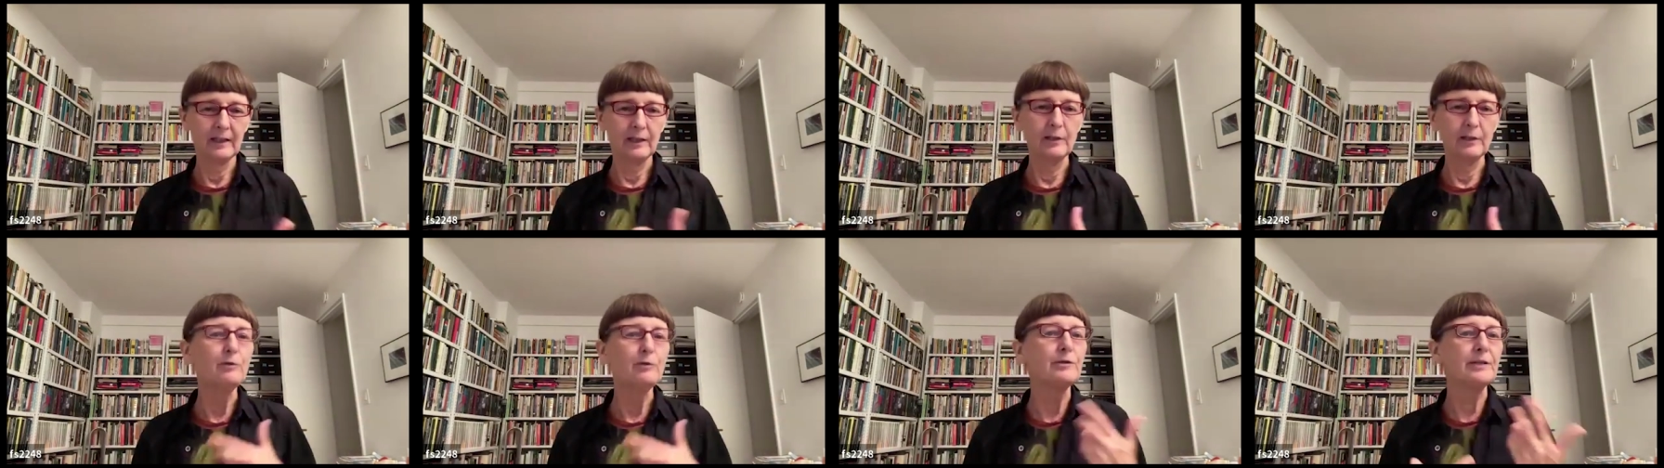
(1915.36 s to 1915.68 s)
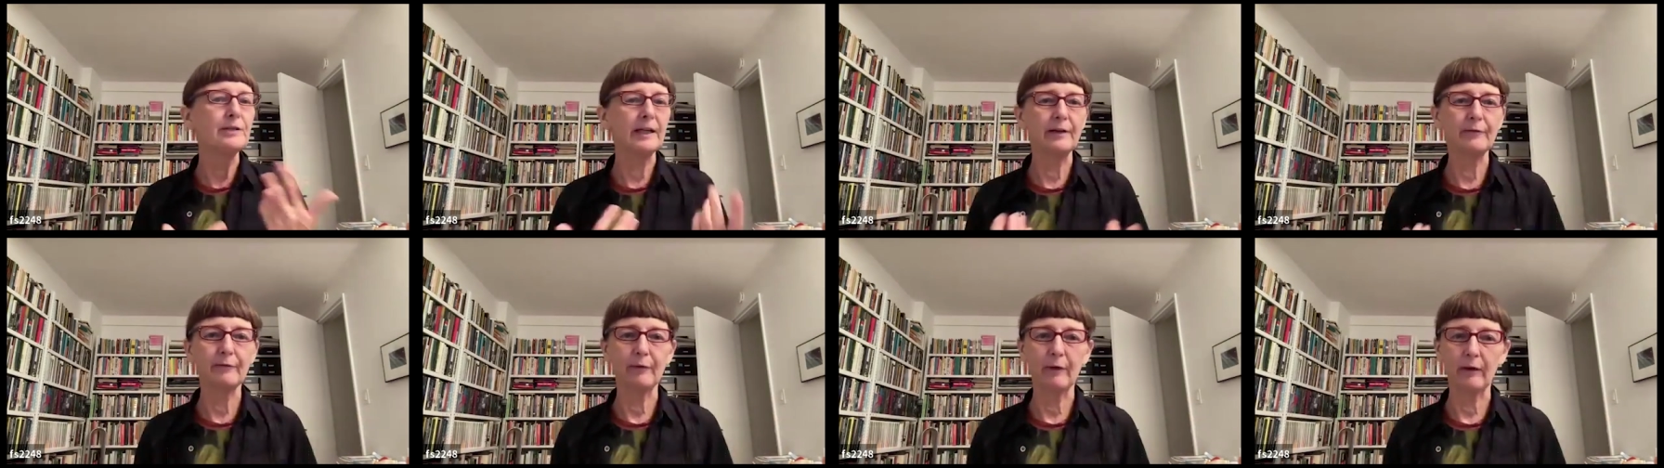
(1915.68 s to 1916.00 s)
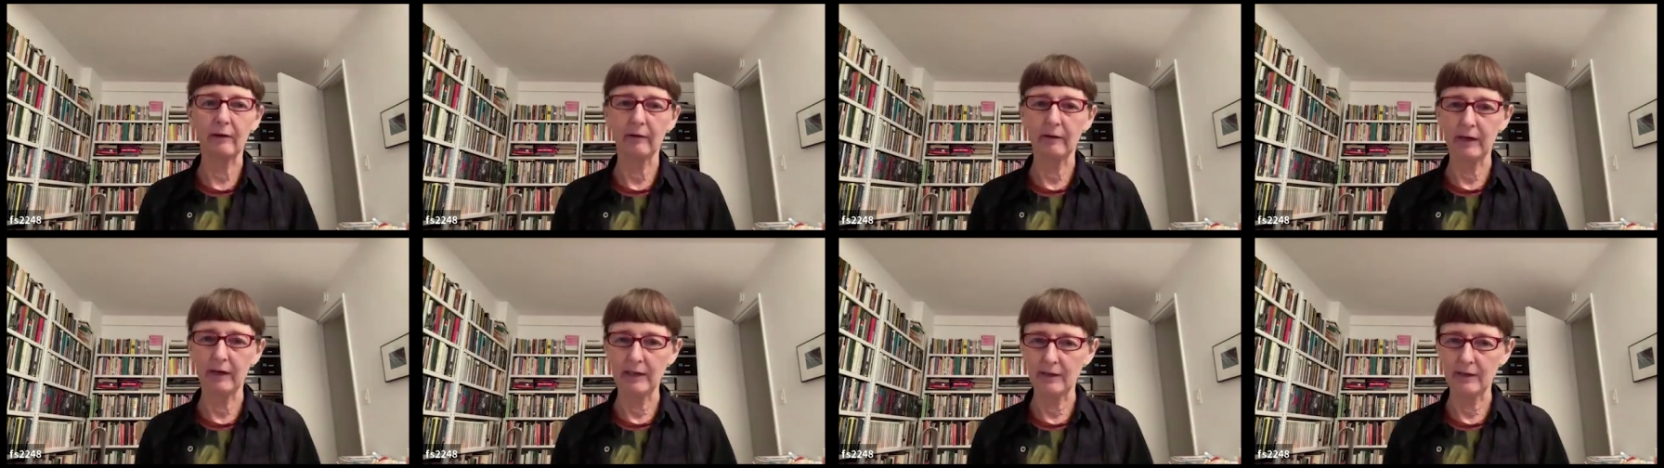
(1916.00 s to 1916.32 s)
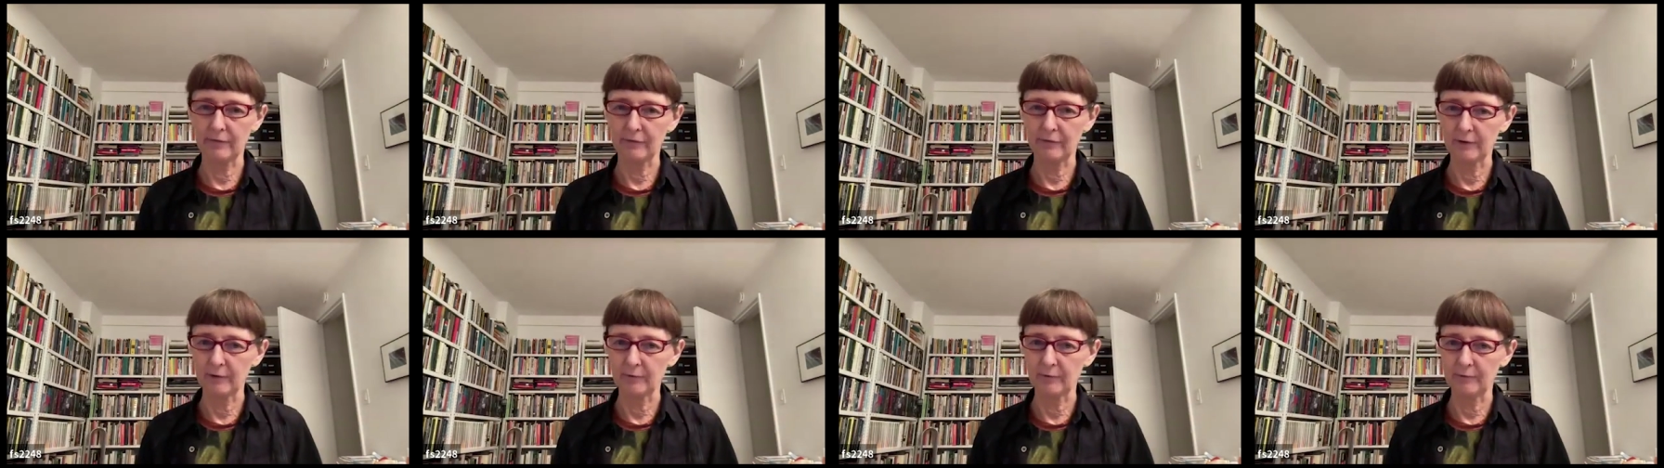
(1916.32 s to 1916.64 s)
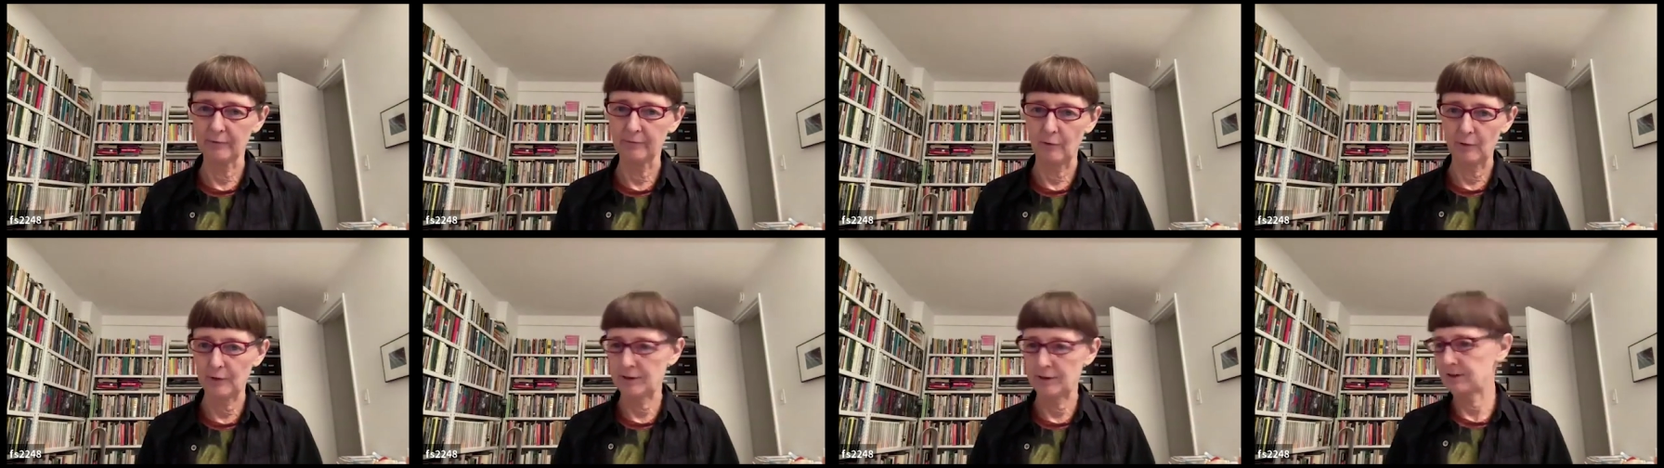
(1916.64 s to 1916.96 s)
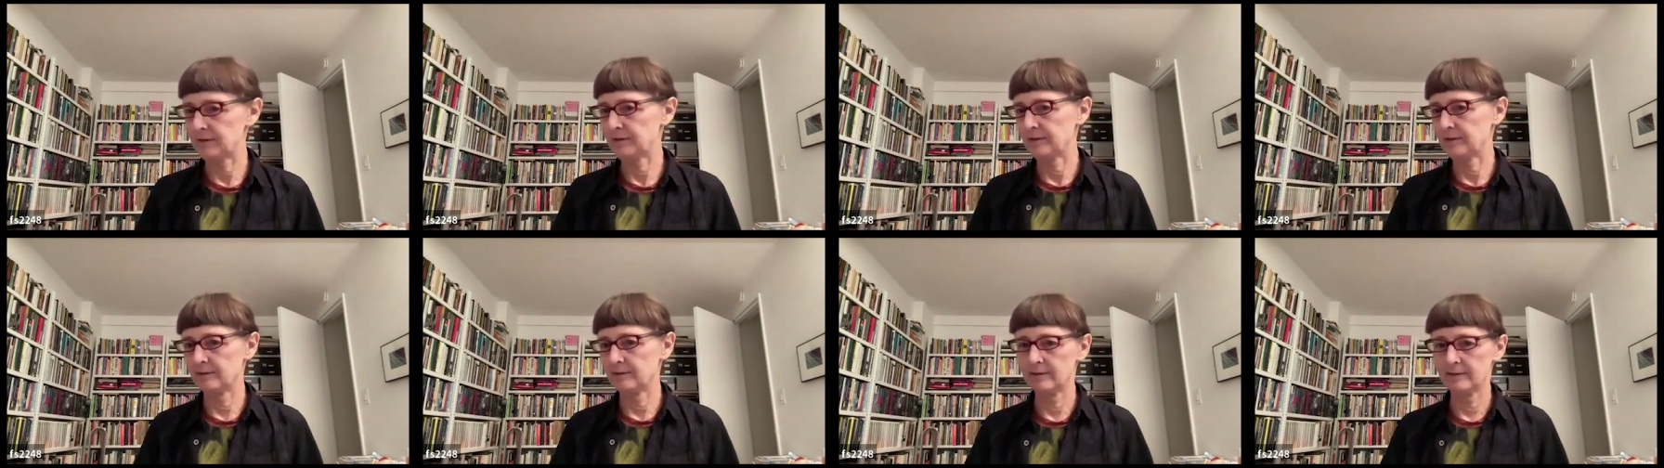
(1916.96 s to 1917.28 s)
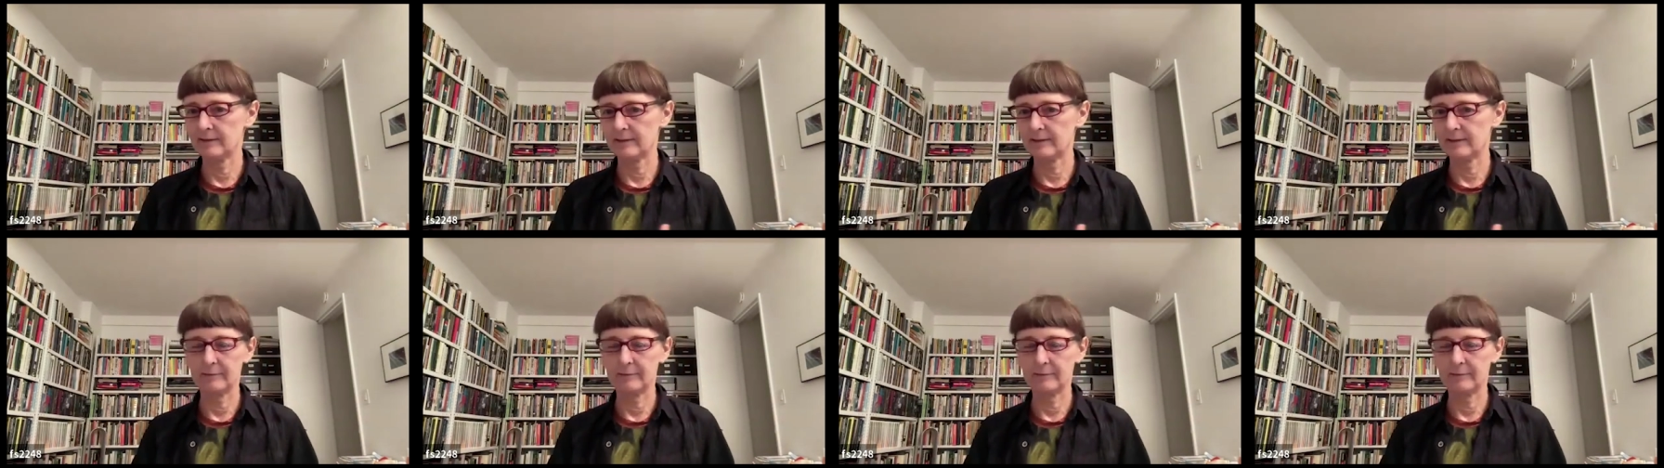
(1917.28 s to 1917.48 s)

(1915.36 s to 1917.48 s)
using very different voices